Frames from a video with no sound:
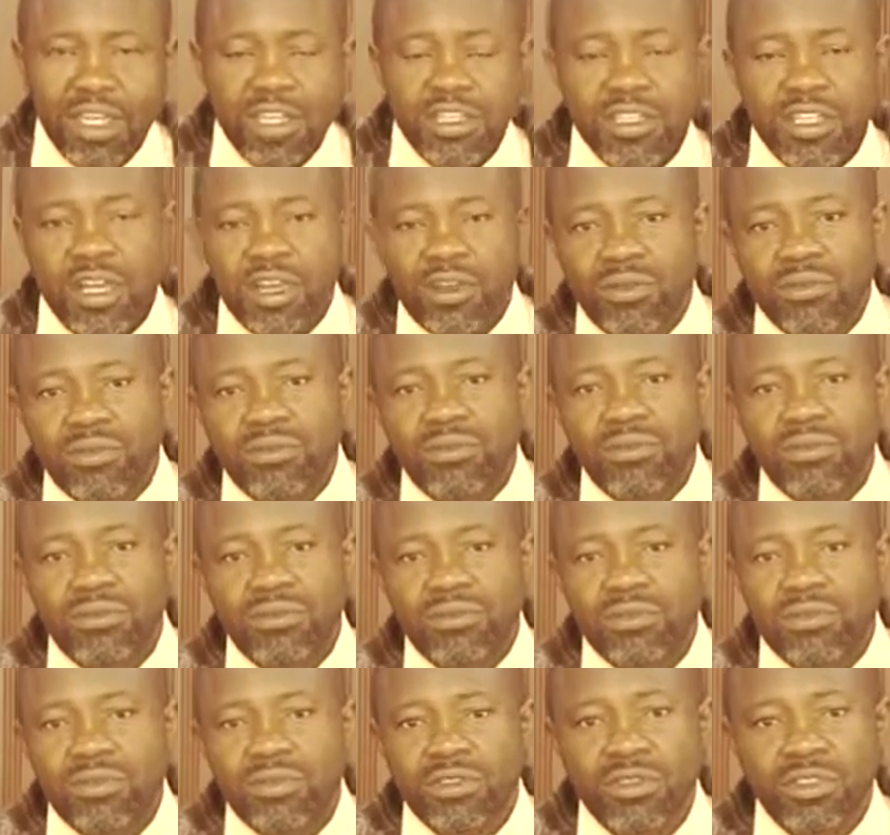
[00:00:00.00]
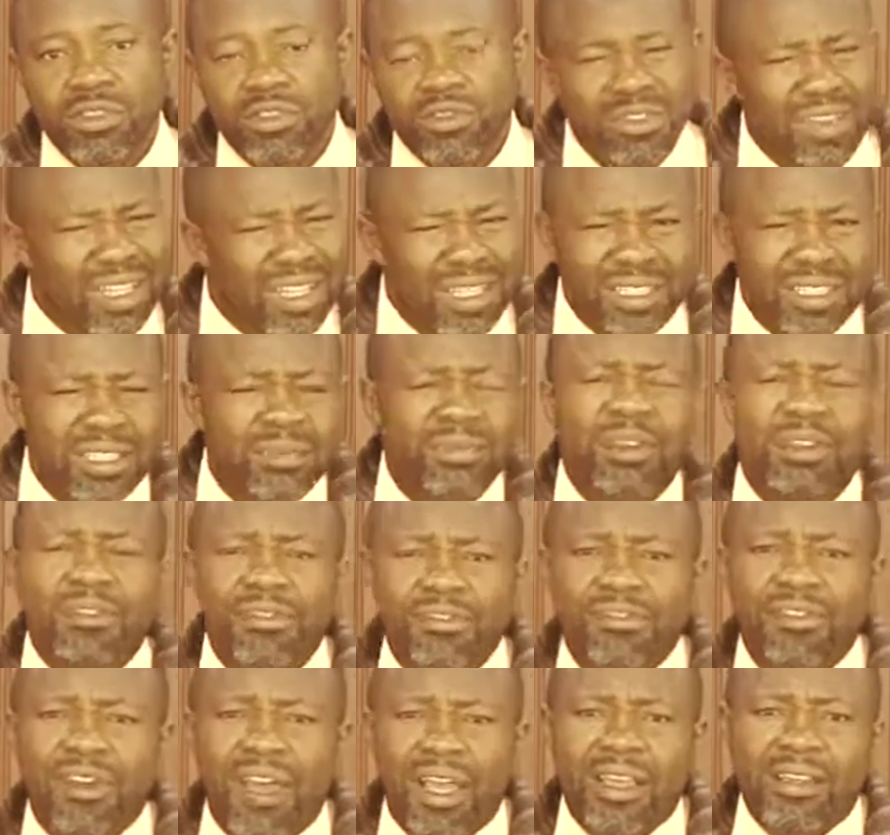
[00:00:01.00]
Now, you're a little bit
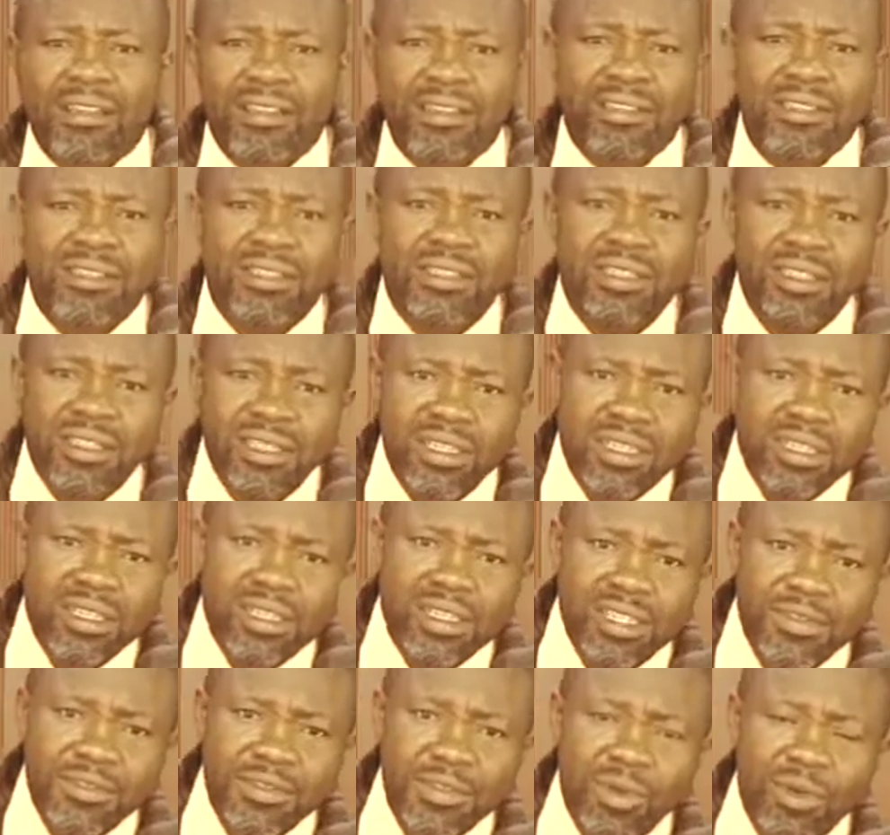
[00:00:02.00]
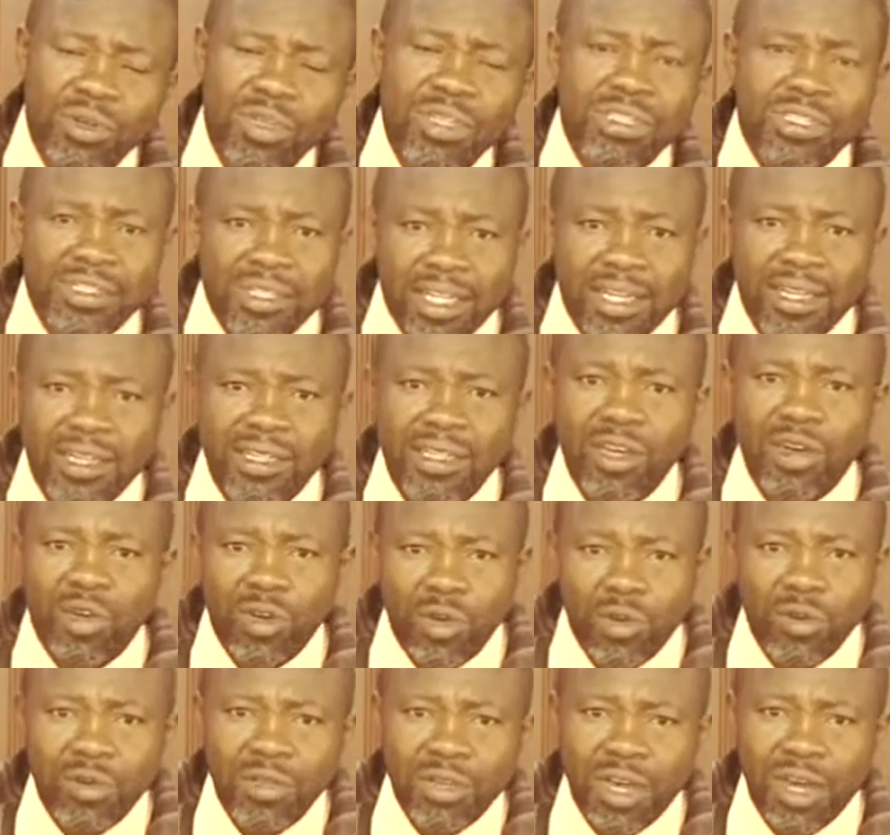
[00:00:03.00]
fast if you want to tell the
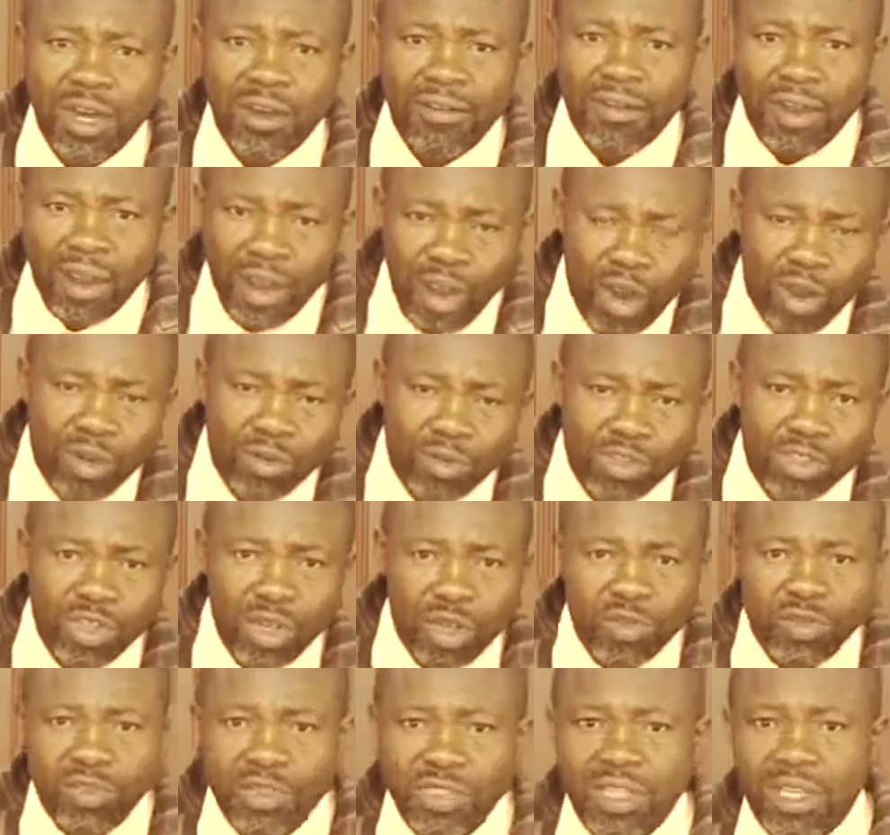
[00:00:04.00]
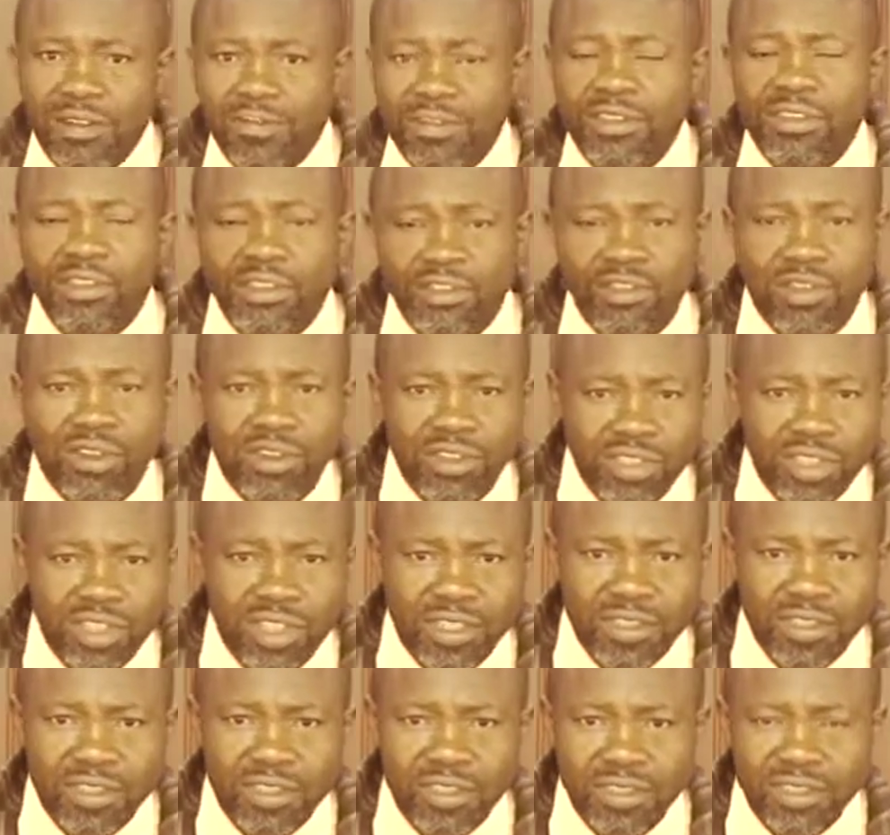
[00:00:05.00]
owner of a house how to give instruction.
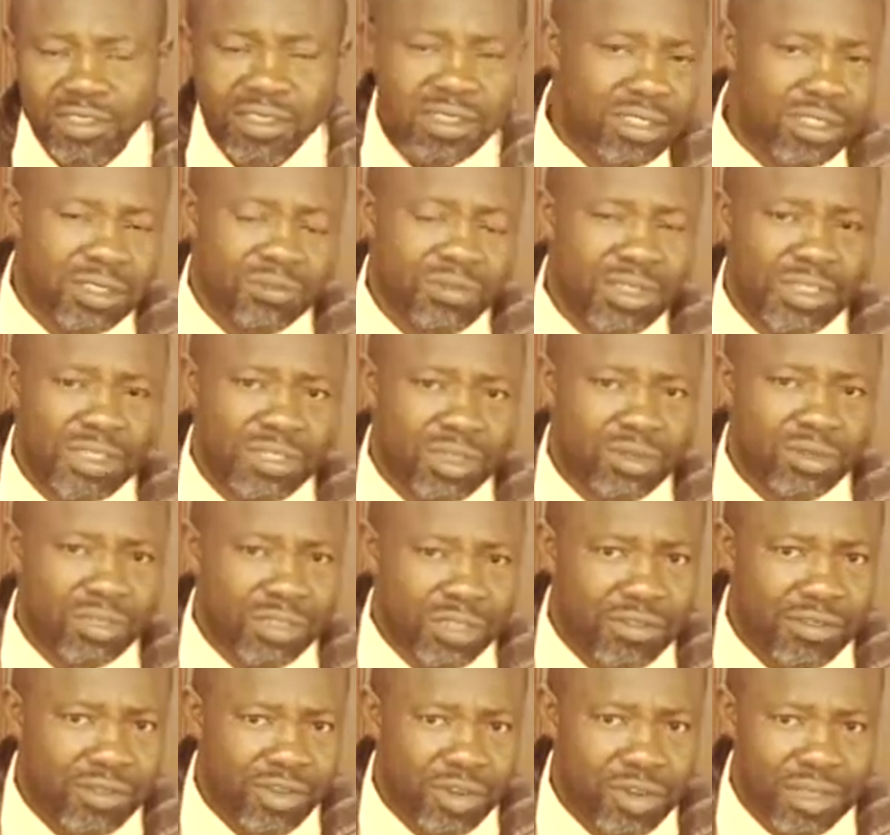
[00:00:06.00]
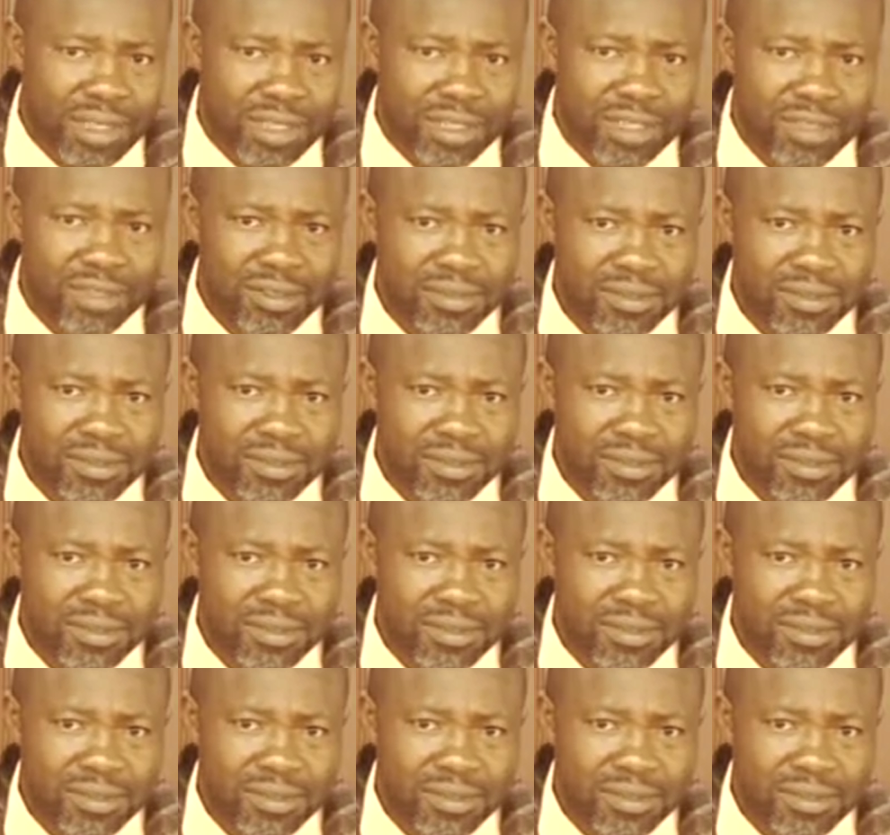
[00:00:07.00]
You're a little bit out of order.